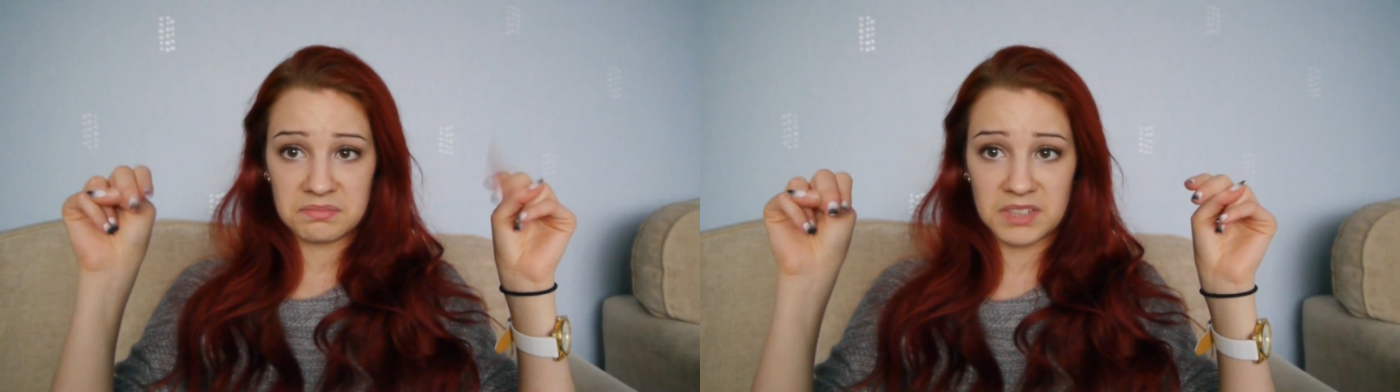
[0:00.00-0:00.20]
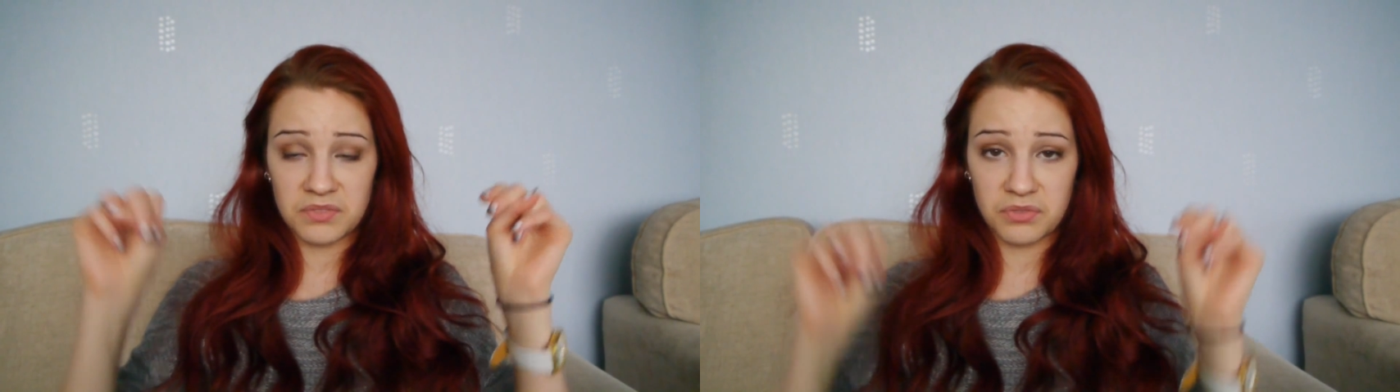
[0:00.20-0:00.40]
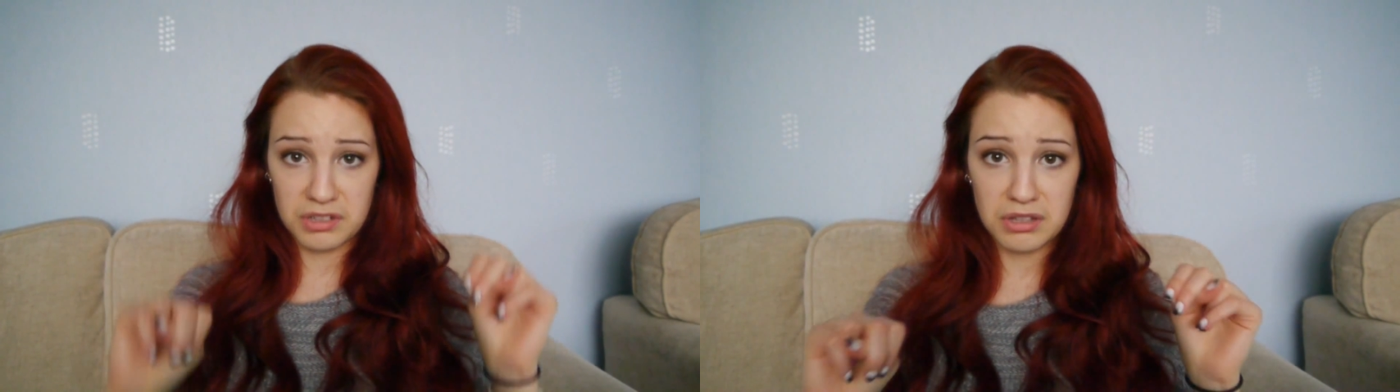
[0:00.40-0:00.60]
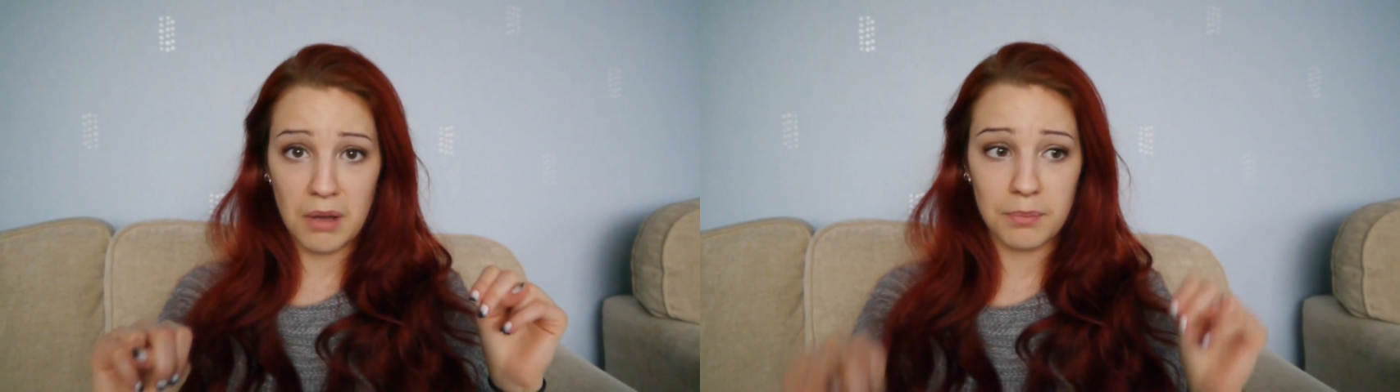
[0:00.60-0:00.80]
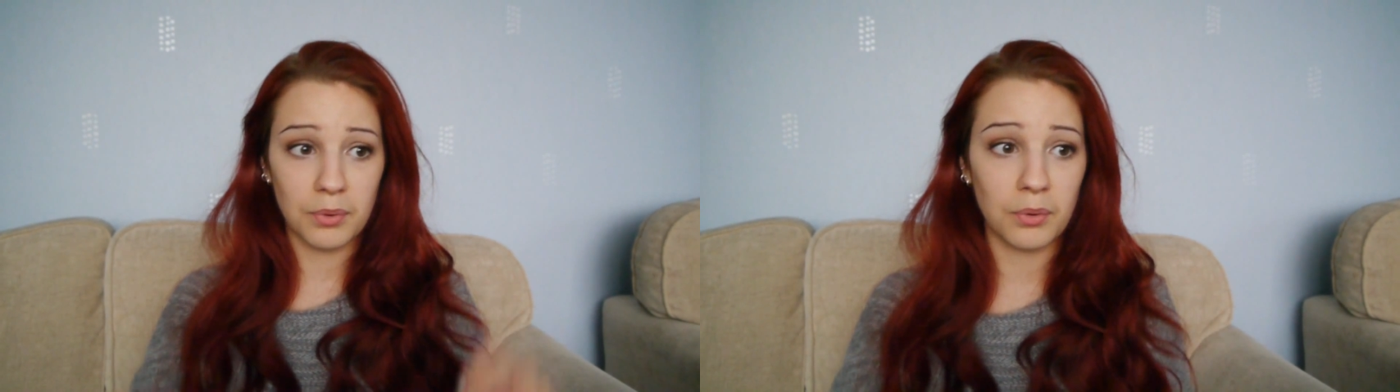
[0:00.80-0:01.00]
this free
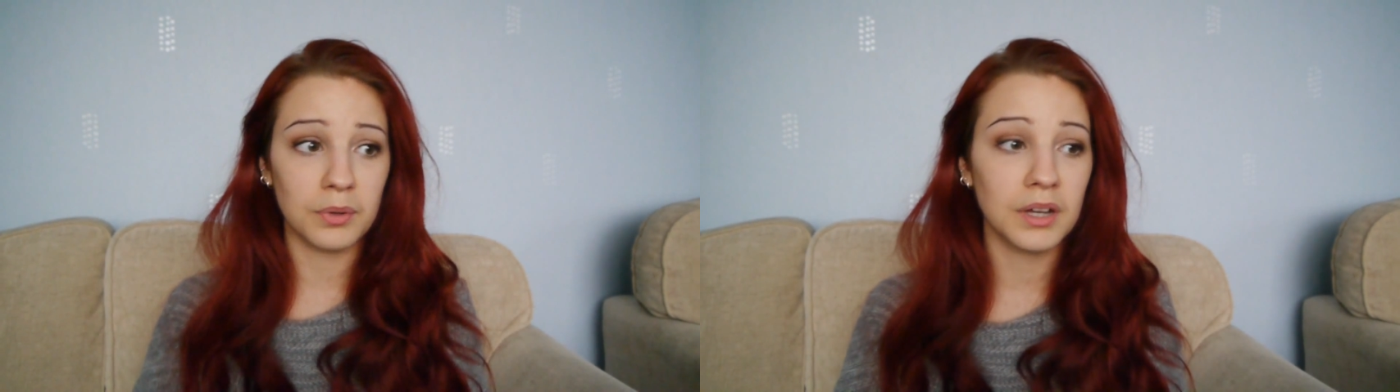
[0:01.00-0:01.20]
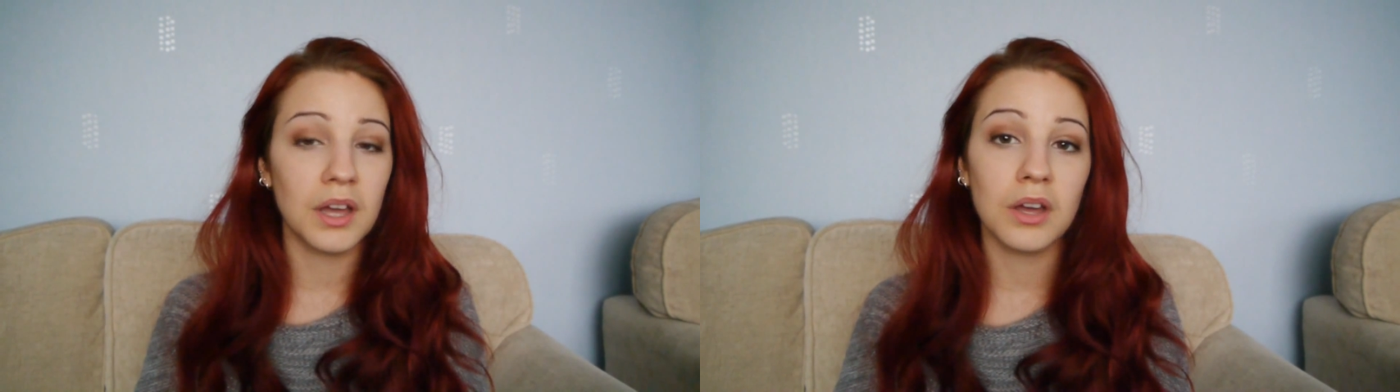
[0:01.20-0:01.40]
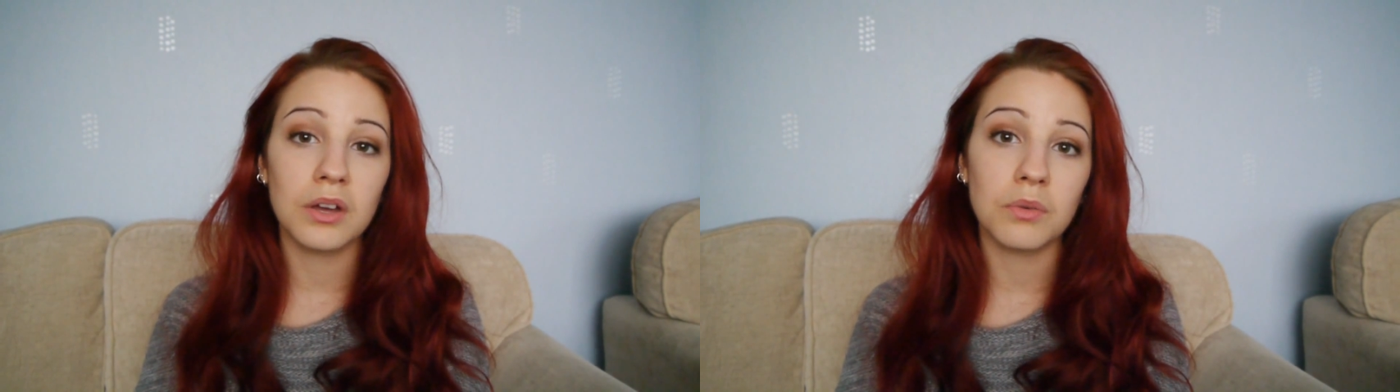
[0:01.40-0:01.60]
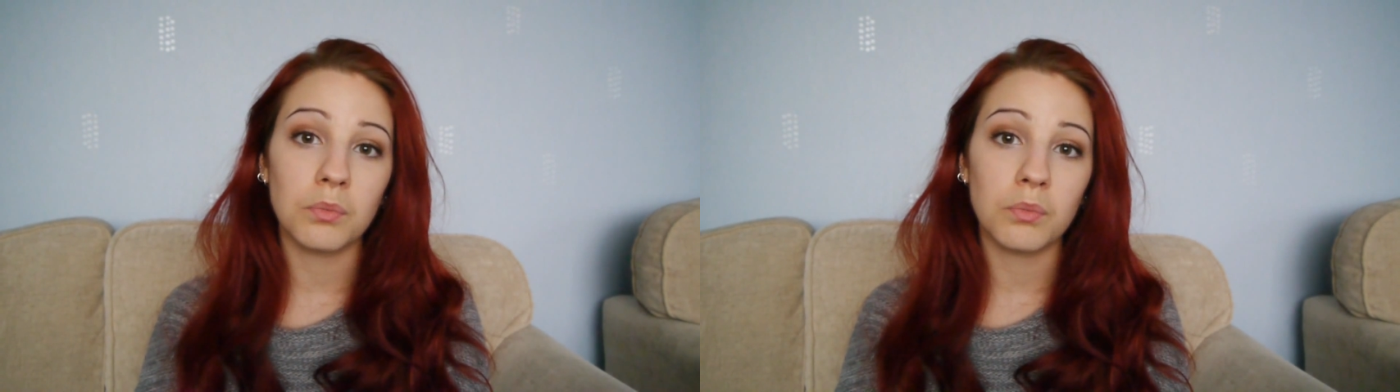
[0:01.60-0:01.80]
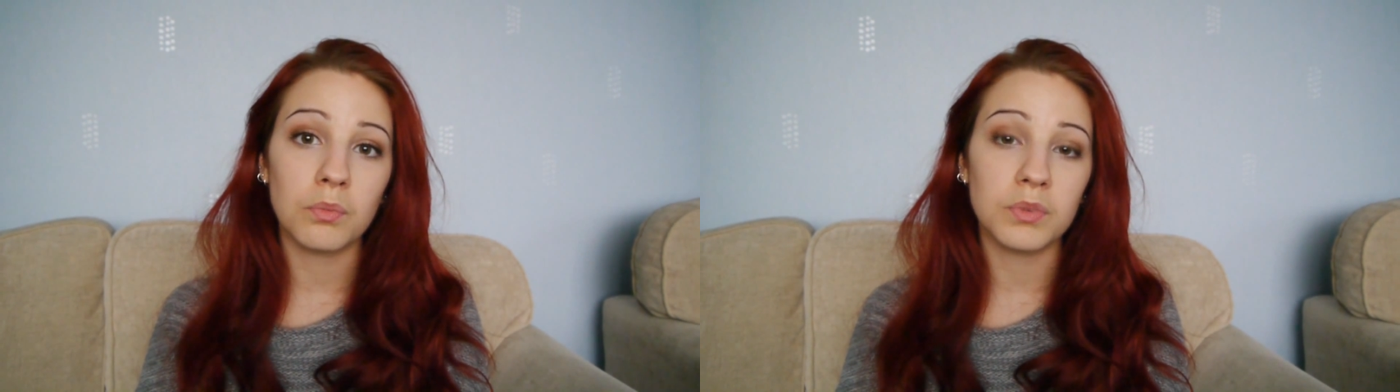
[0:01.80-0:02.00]
sample,
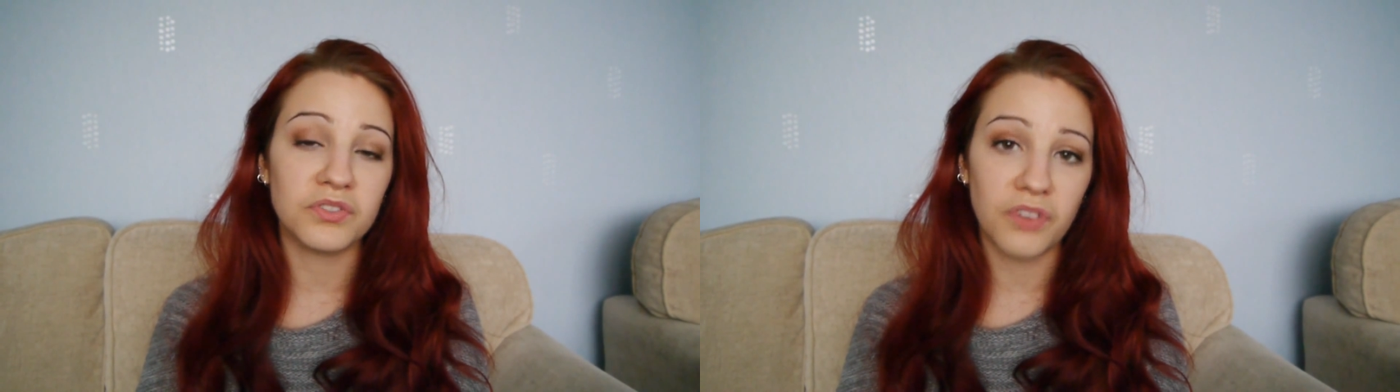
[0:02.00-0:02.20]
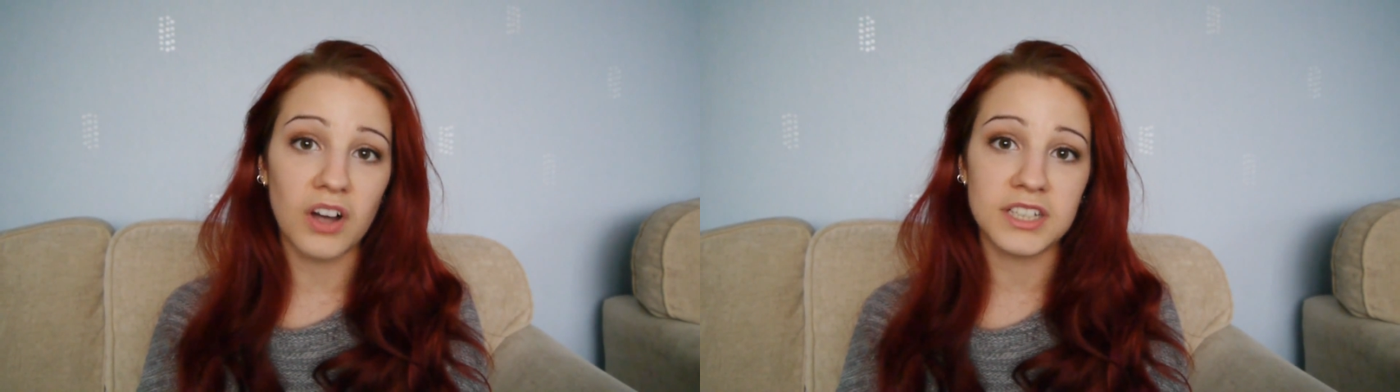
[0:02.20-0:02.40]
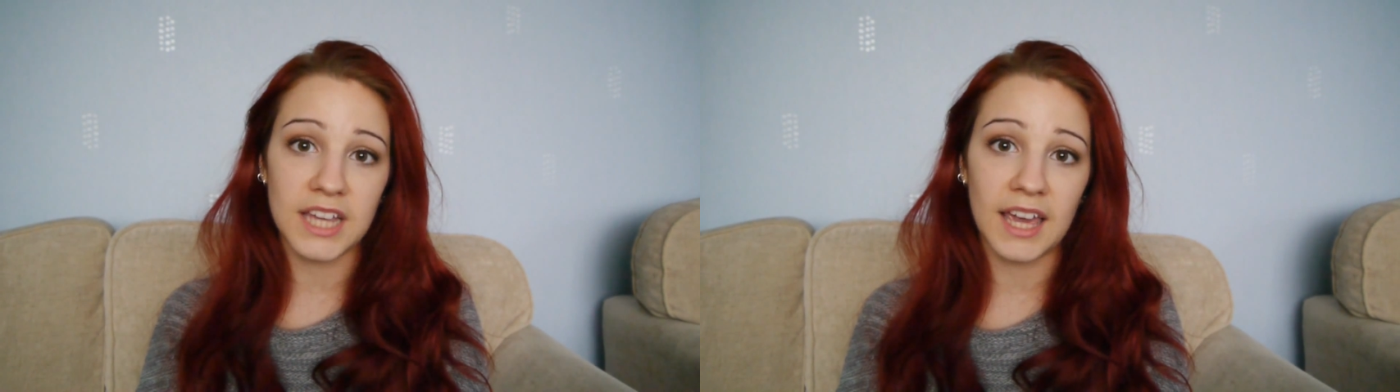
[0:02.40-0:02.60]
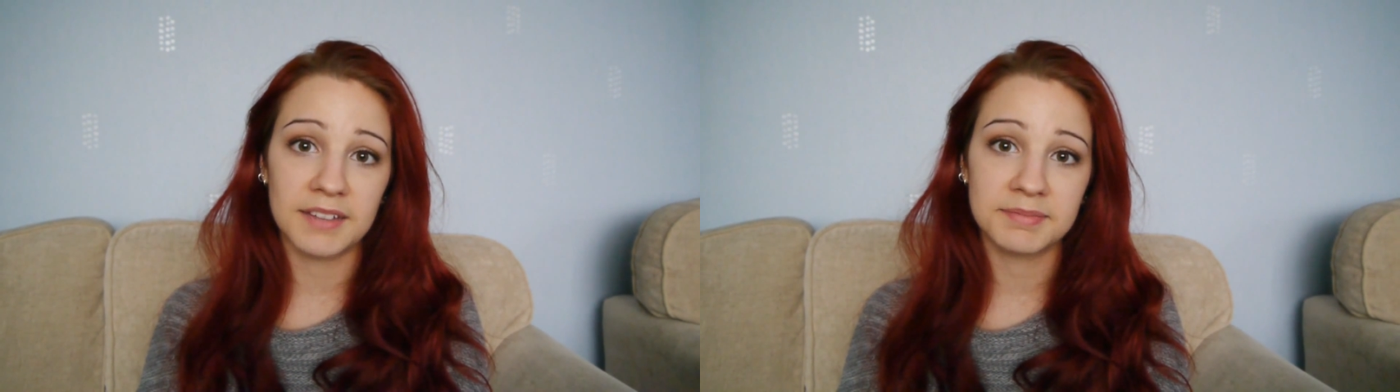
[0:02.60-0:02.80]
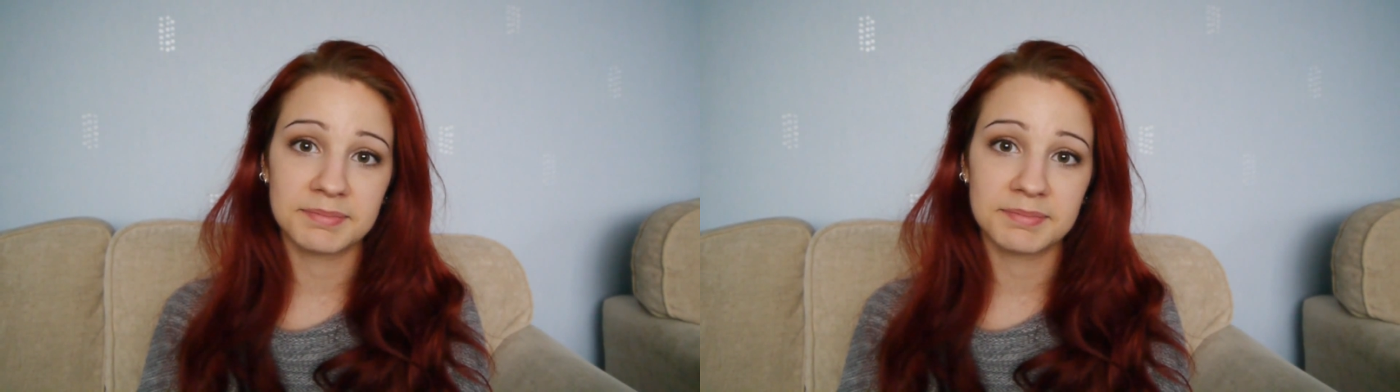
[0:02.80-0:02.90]
was farty.